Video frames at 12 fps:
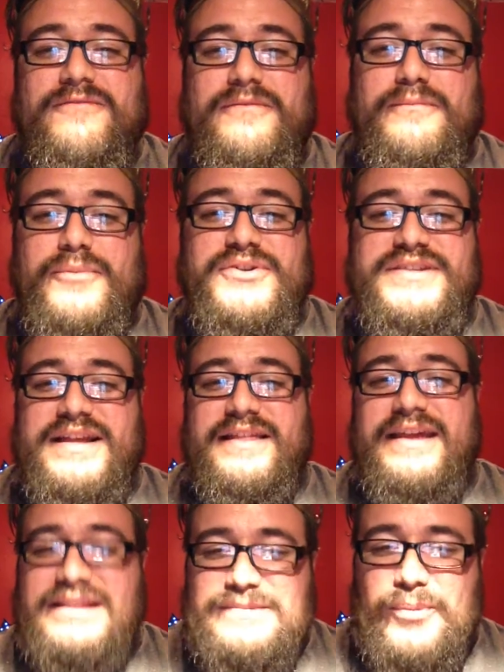
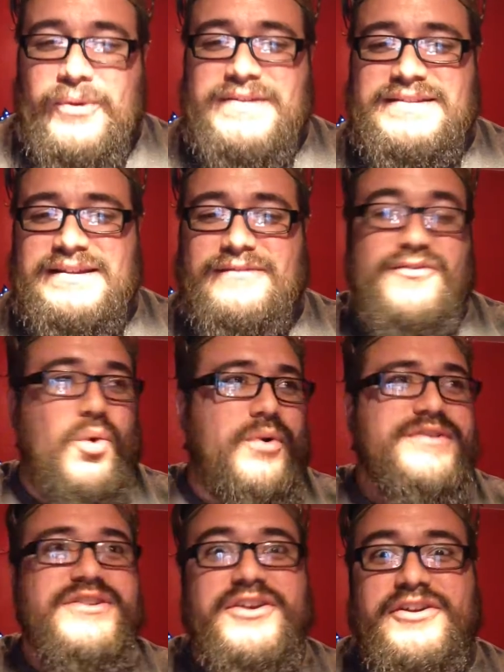Myrcella gets poisoned, of
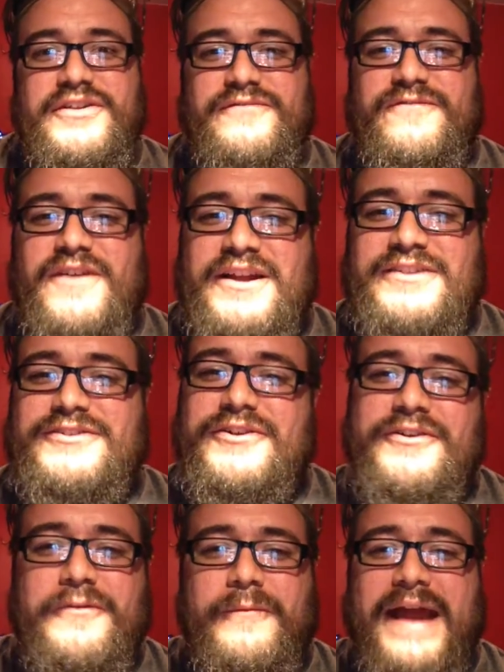course they're gonna fucking
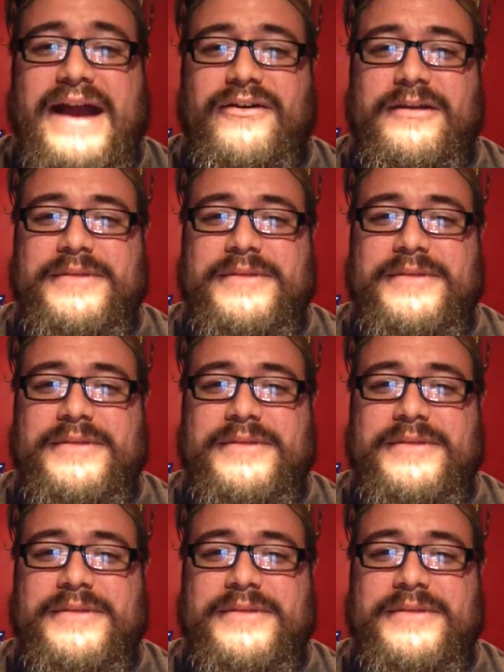turn around.